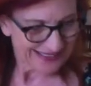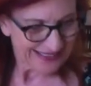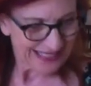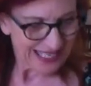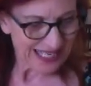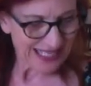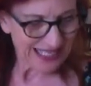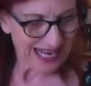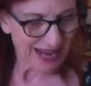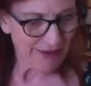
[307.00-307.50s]

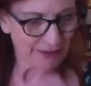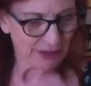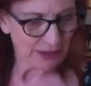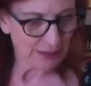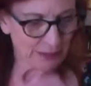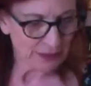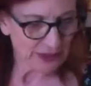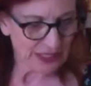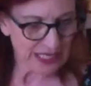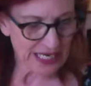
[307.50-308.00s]

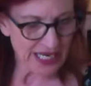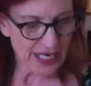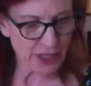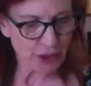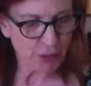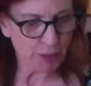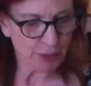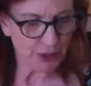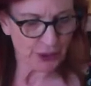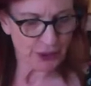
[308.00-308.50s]
Inevitably,
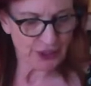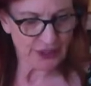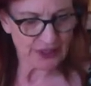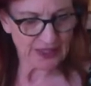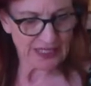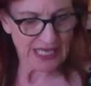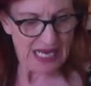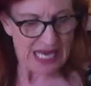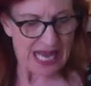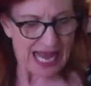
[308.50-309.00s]
each
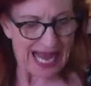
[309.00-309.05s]
person